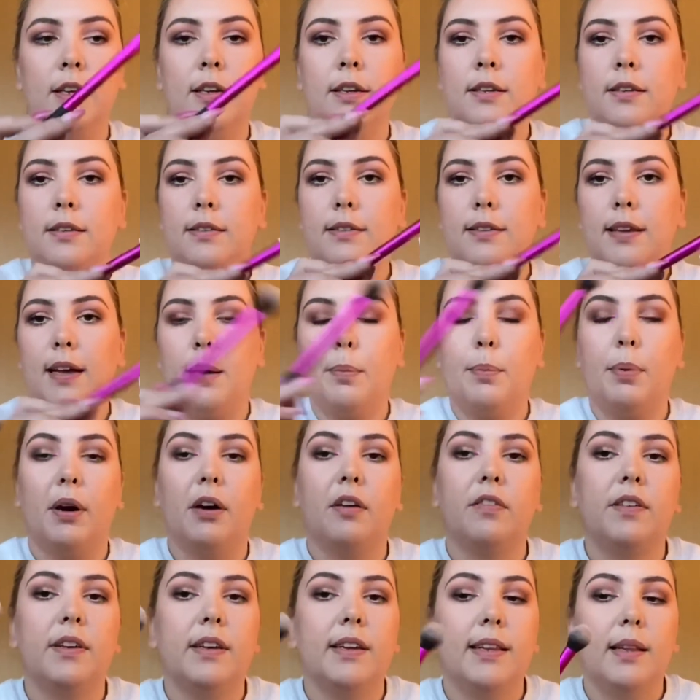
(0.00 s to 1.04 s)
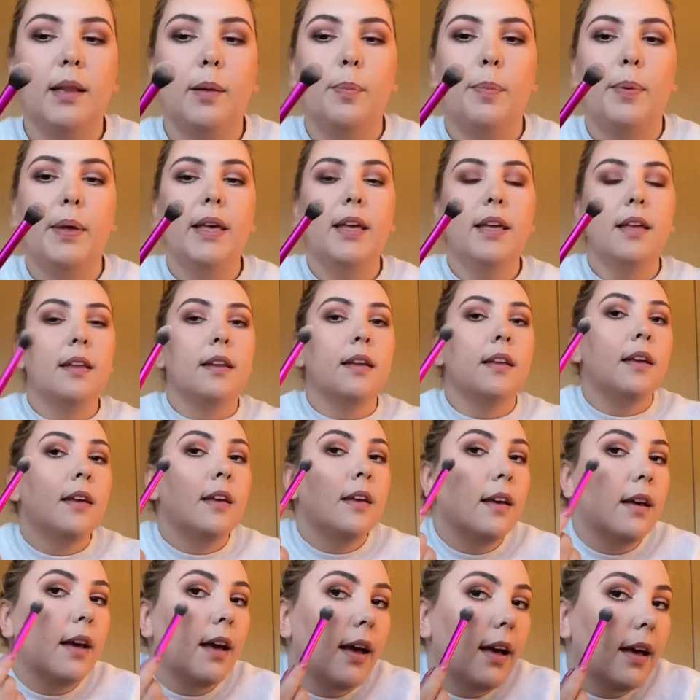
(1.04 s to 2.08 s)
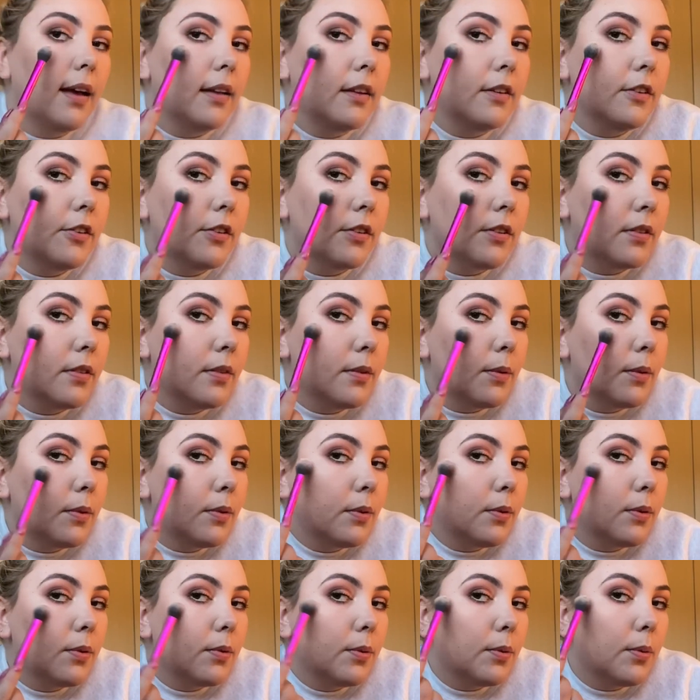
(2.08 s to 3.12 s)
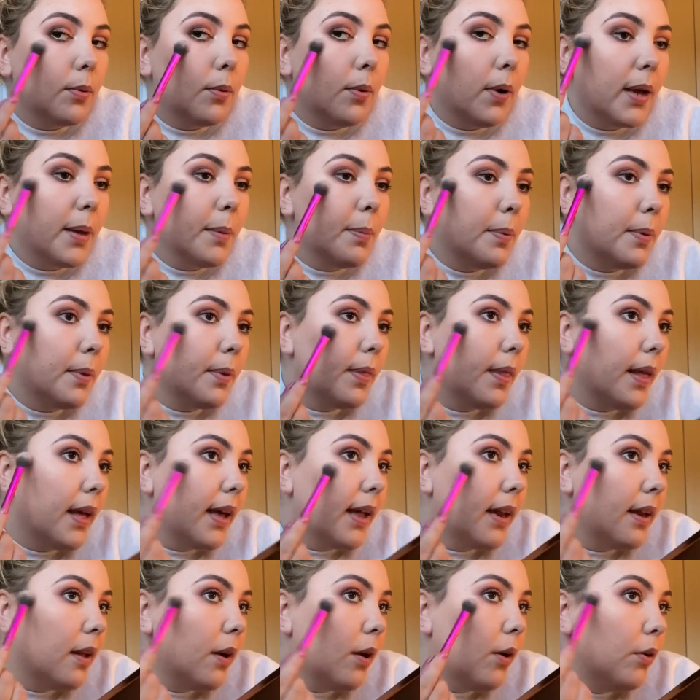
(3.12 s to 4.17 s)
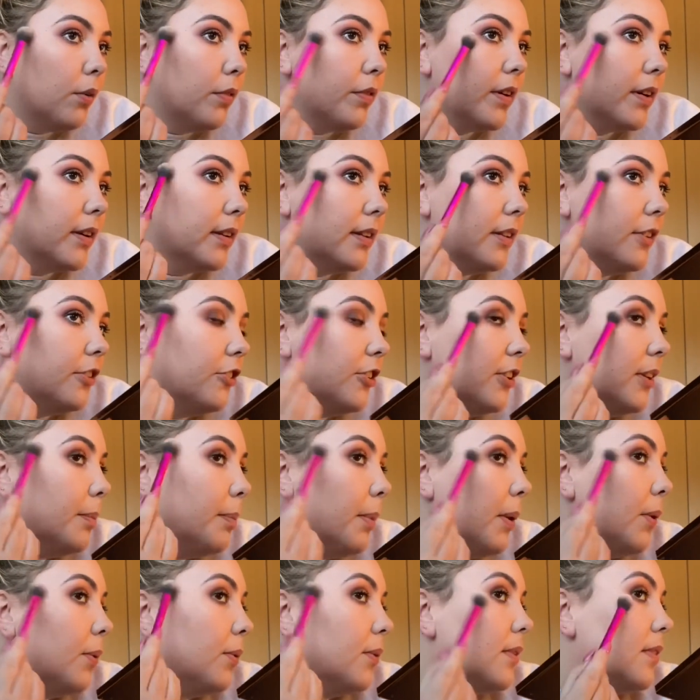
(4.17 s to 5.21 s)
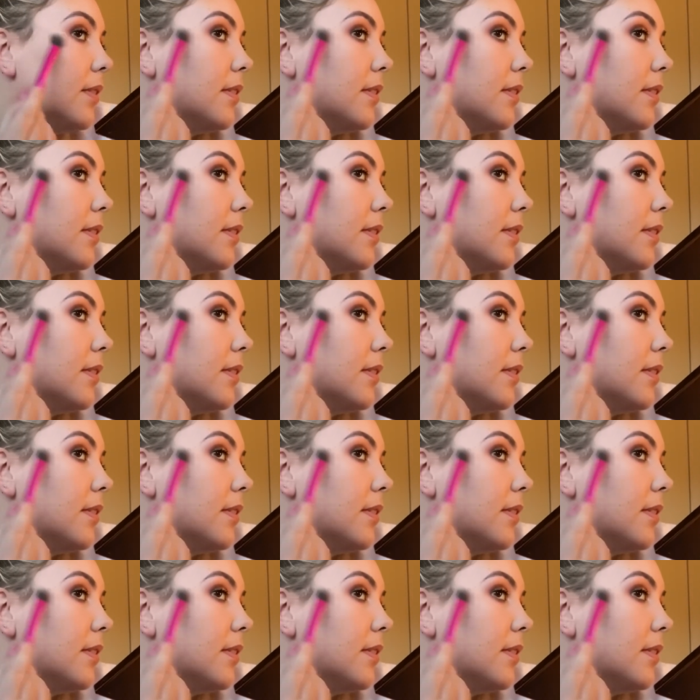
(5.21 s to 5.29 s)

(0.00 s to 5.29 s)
tap off a little bit, and just swipe that over the cheekbones.